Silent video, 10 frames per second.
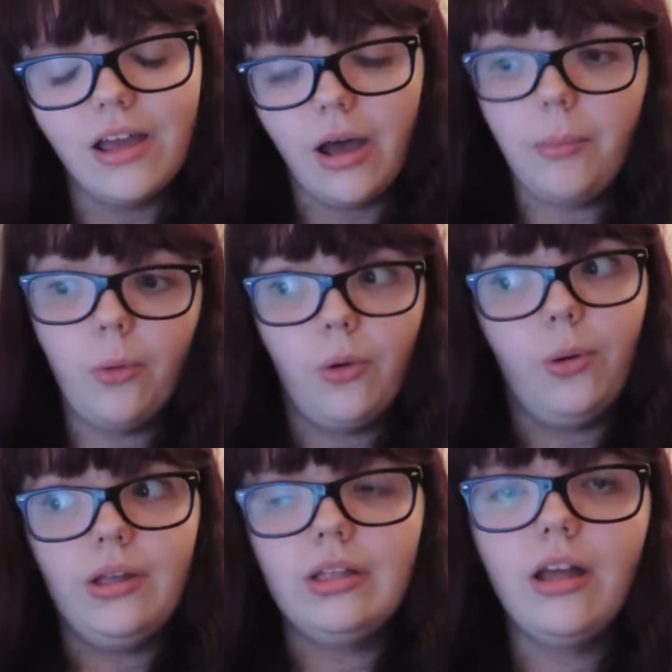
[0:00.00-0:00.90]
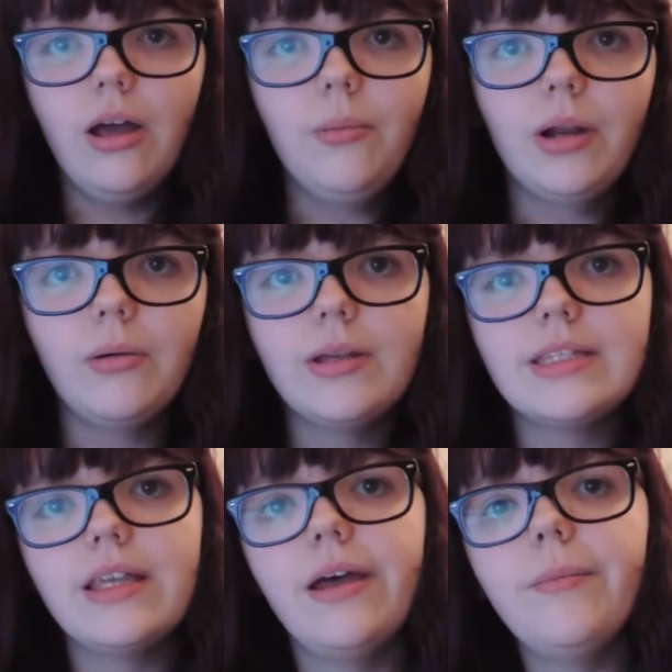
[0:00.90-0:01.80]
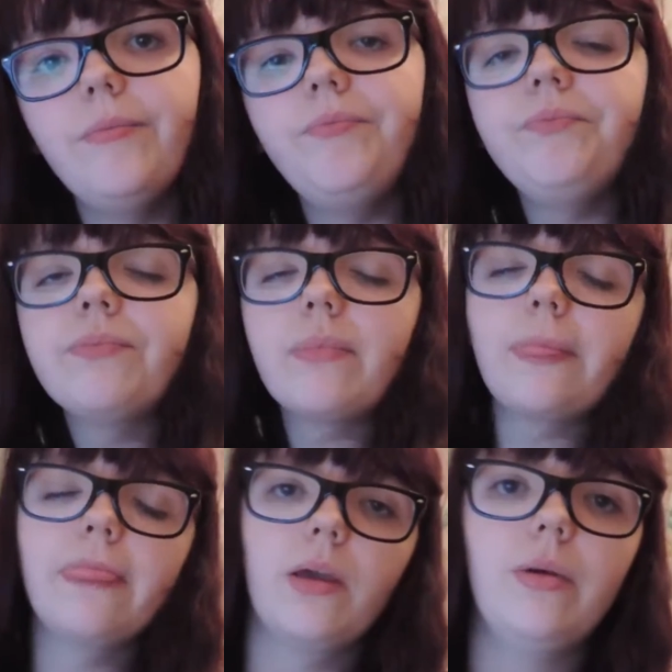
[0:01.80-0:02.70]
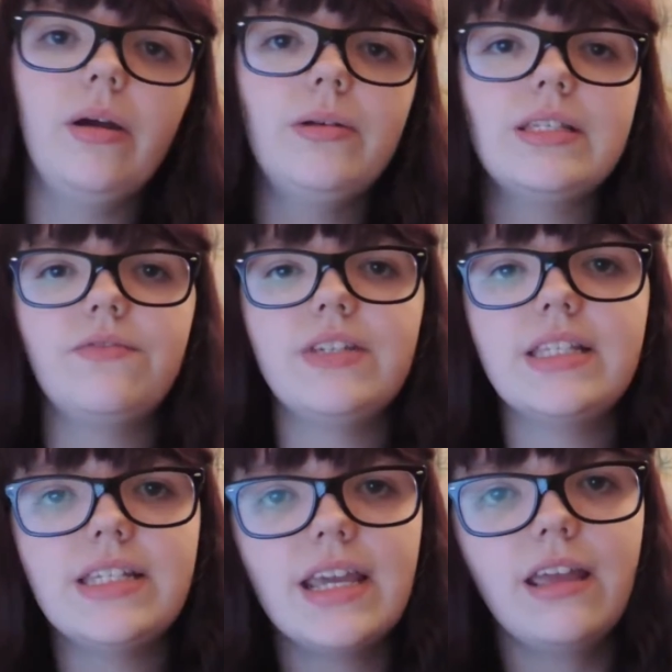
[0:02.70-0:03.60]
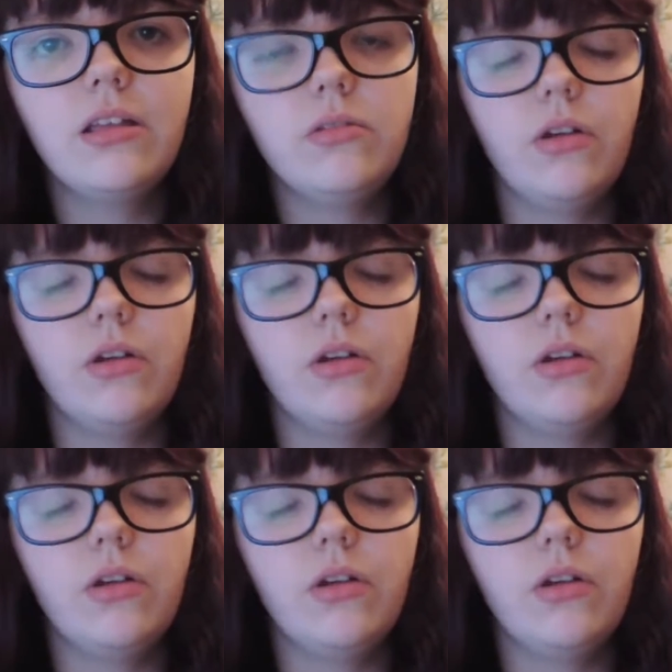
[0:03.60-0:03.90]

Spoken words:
I bought quite a lot, and when I was when I was doing